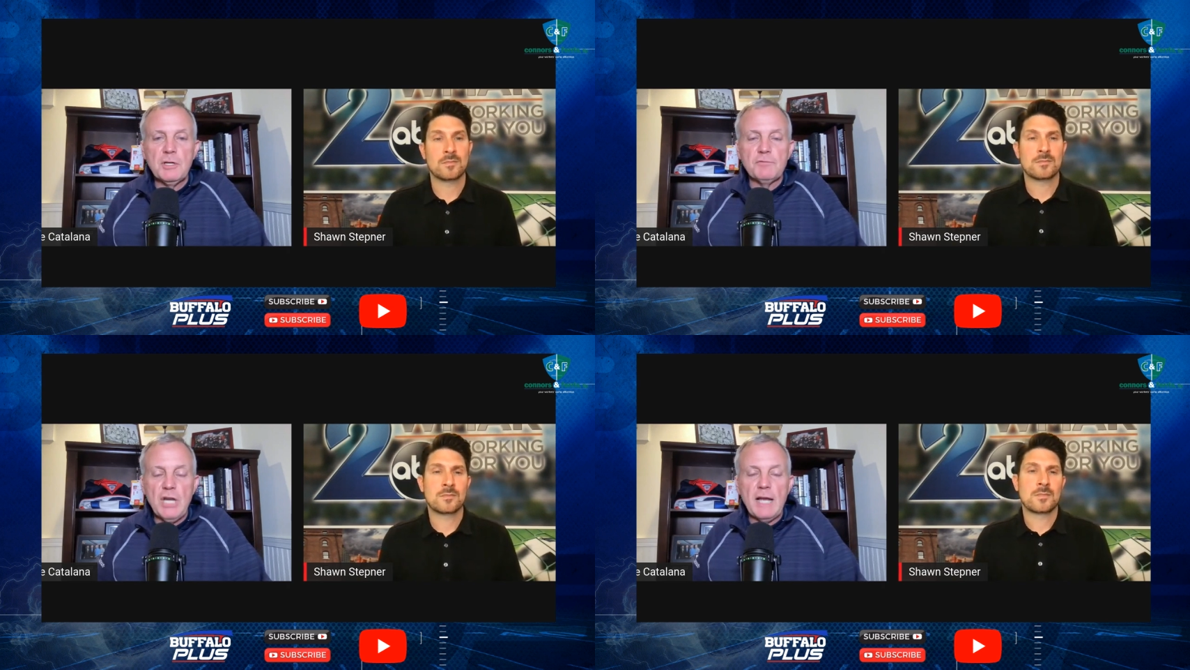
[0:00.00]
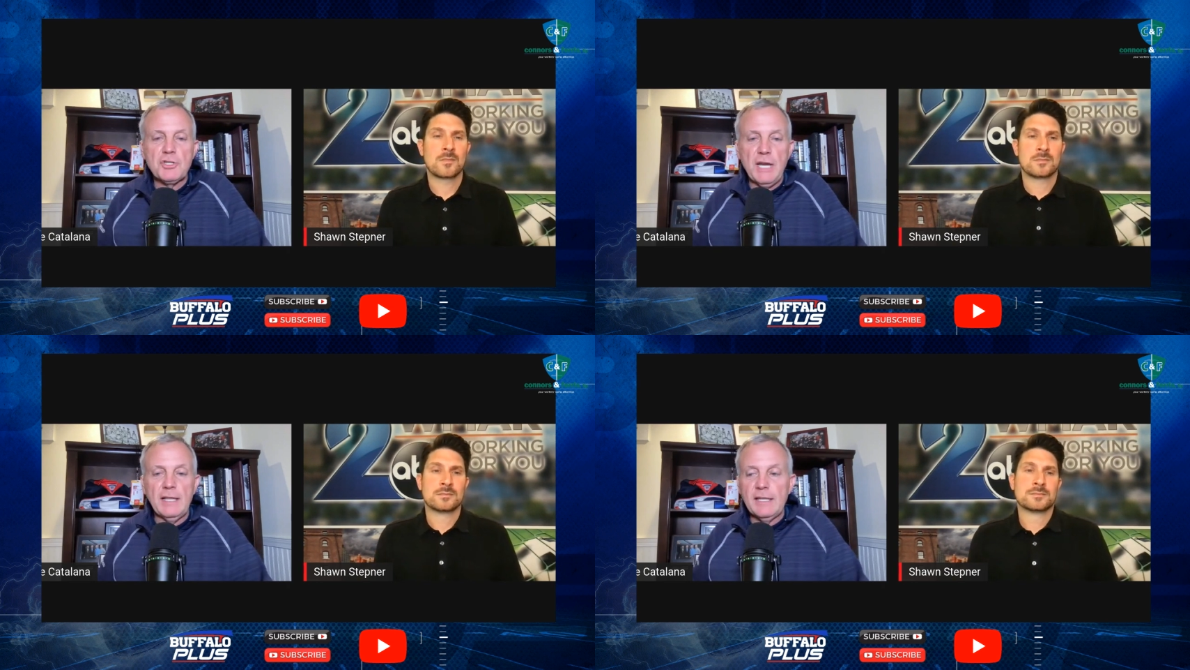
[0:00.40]
Speaker 1: of
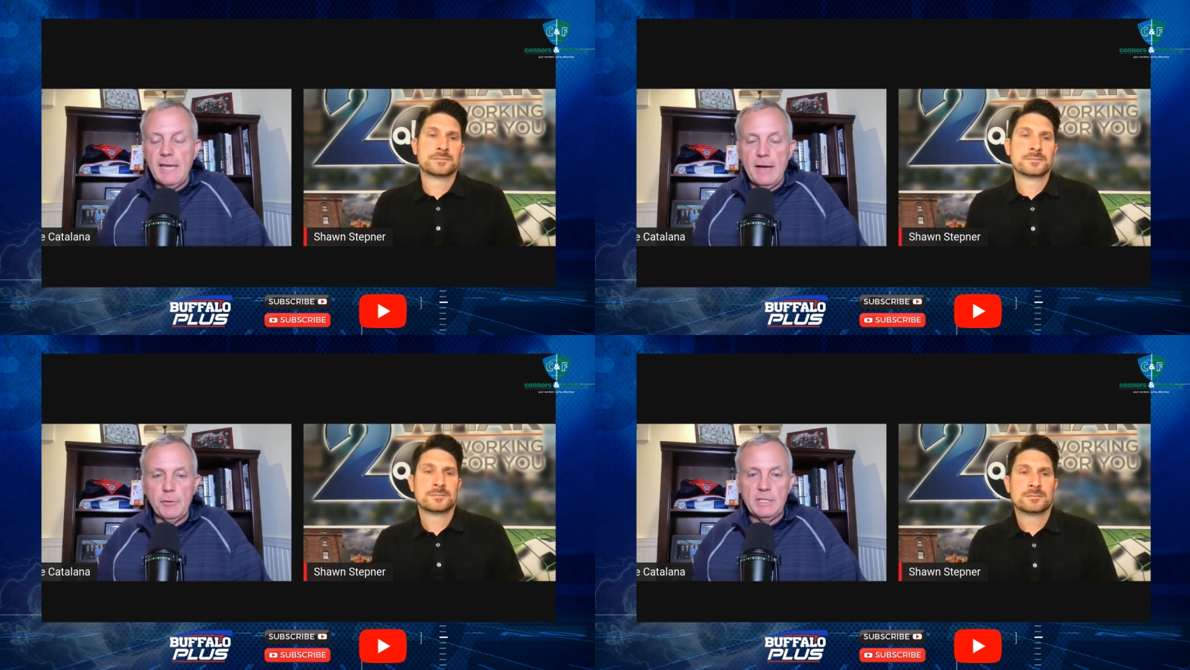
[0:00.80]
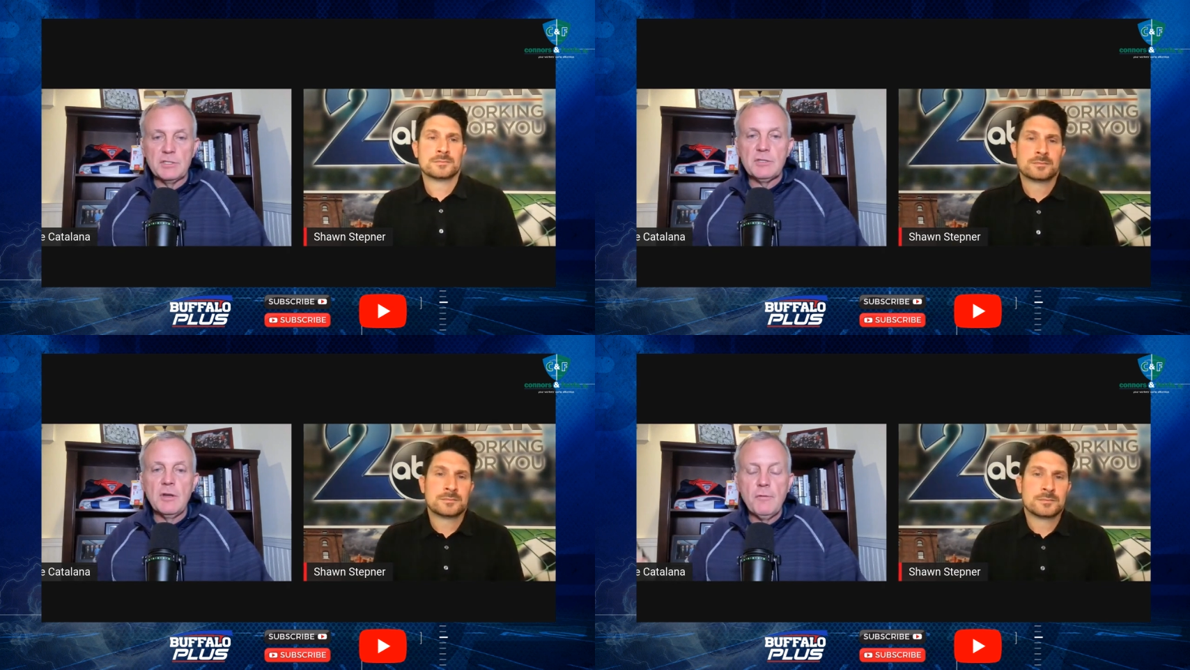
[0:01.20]
Josh Allen now
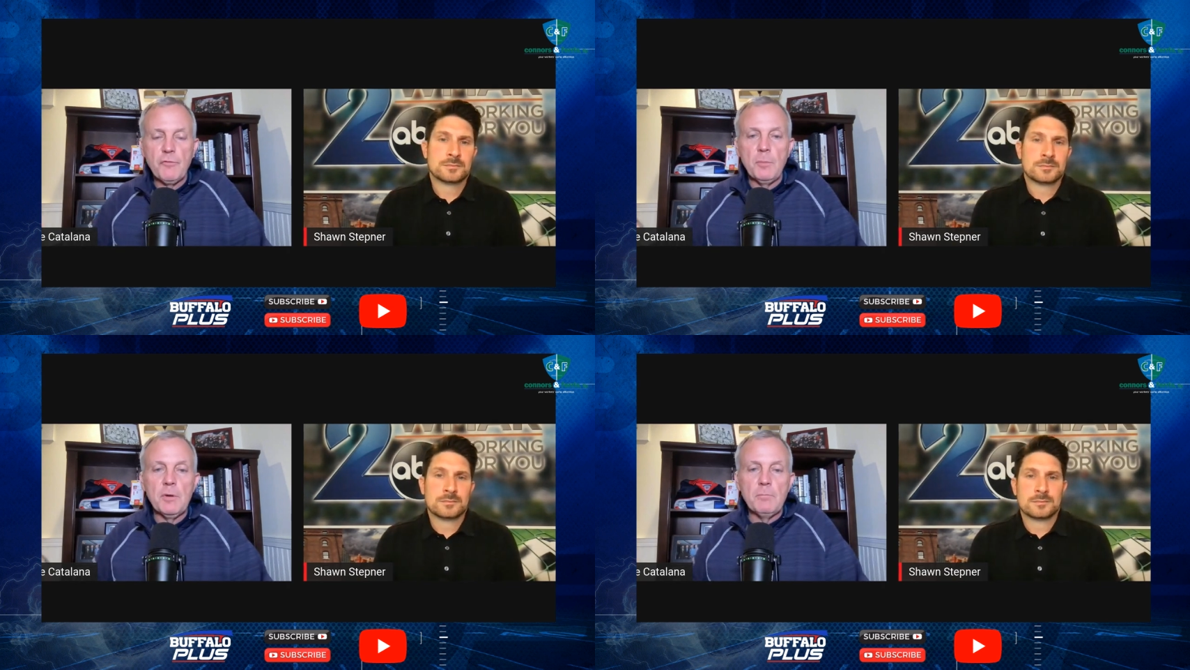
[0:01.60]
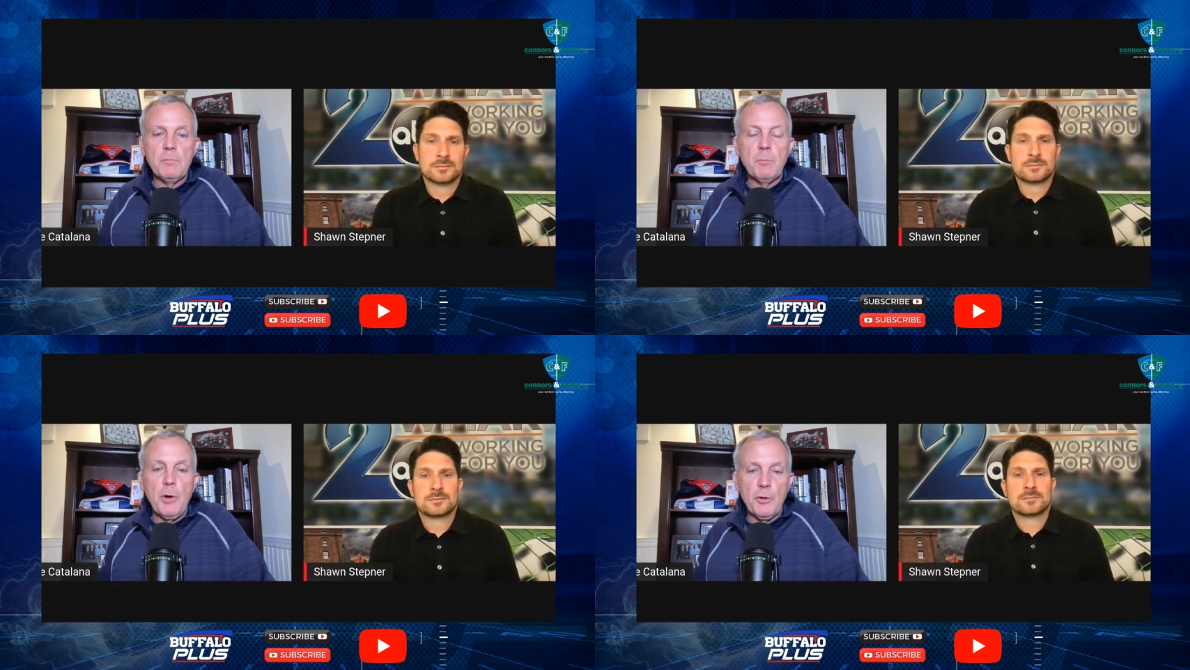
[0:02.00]
is from a
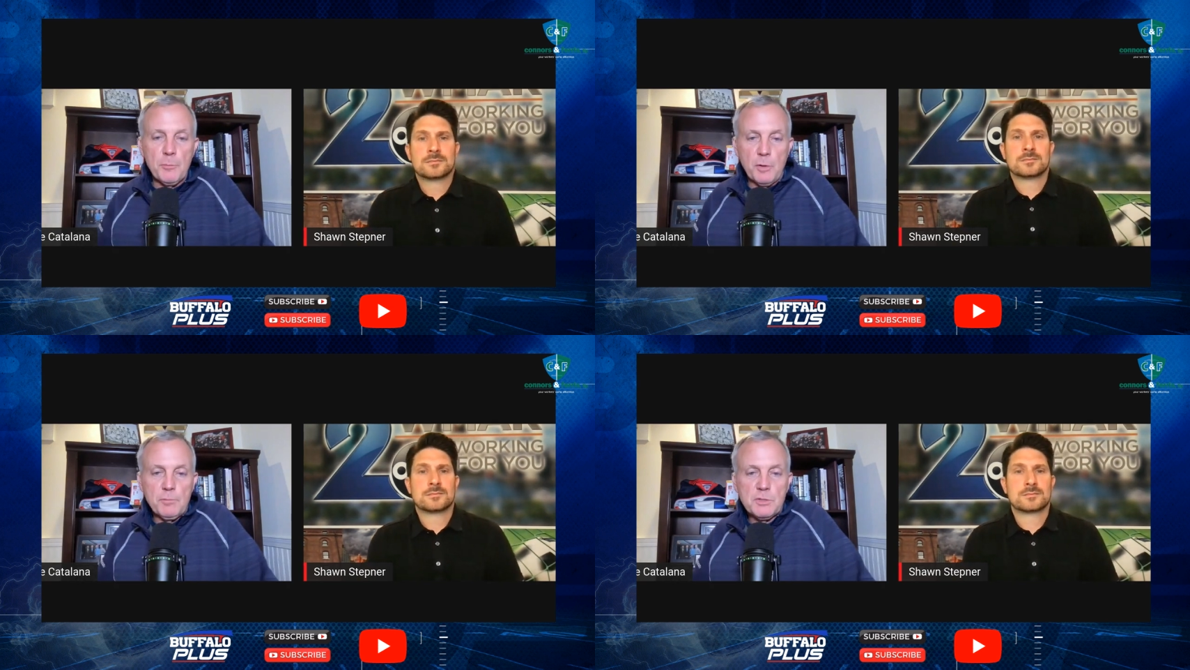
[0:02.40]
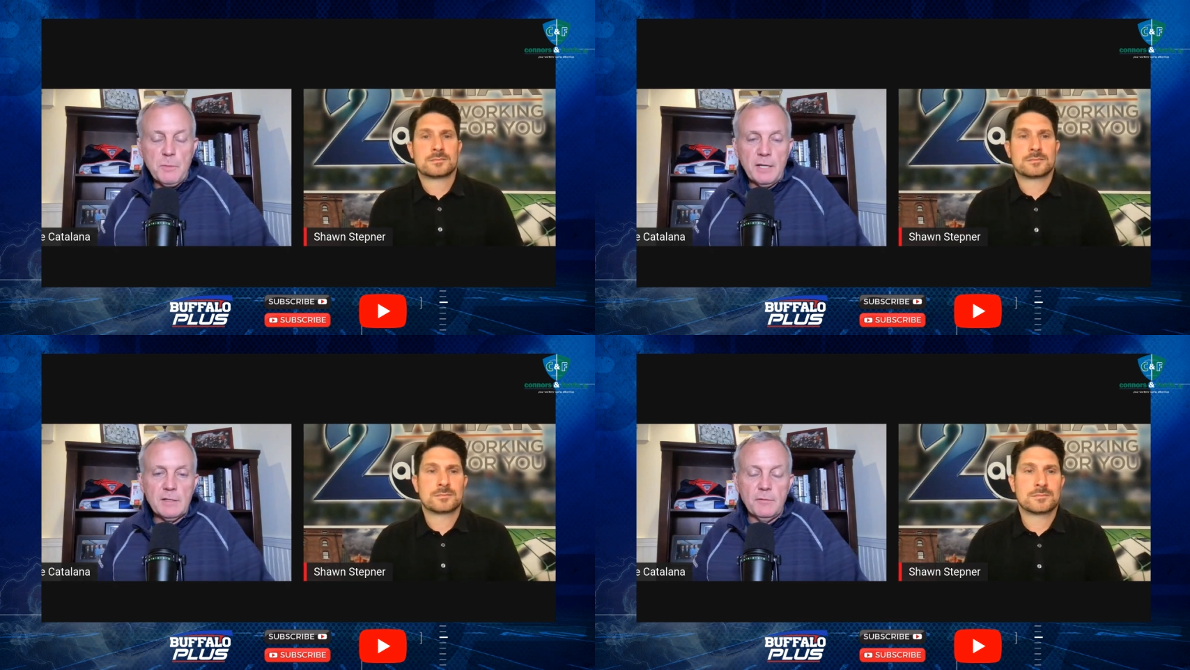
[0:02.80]
Baltimore
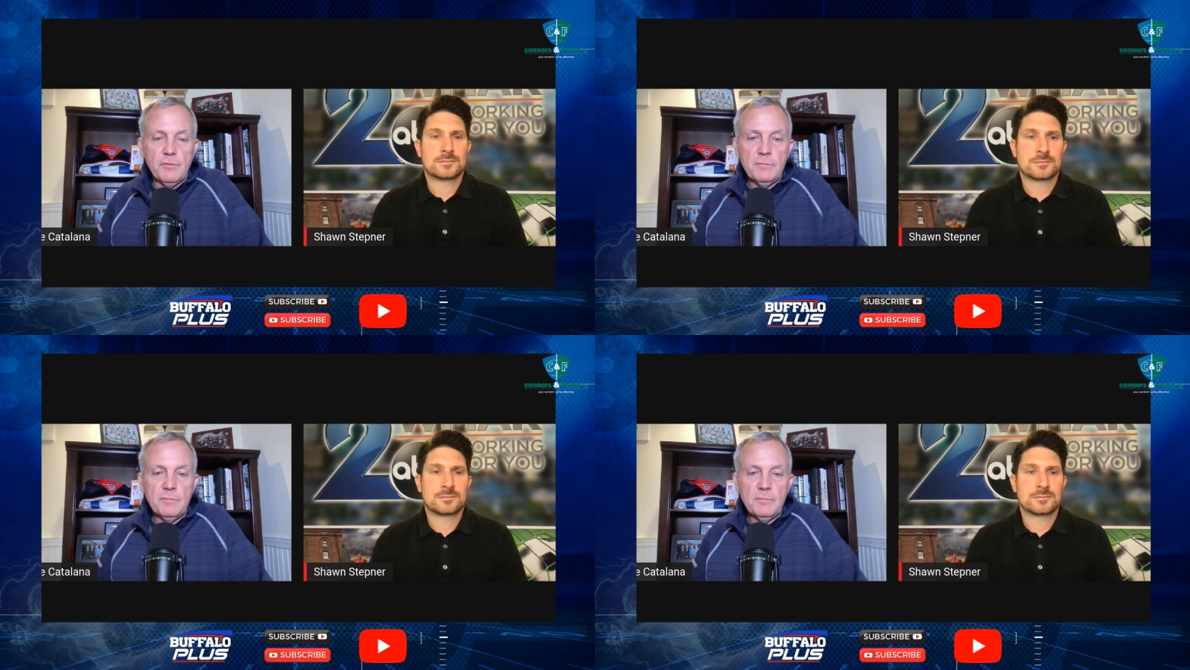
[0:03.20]
perspective?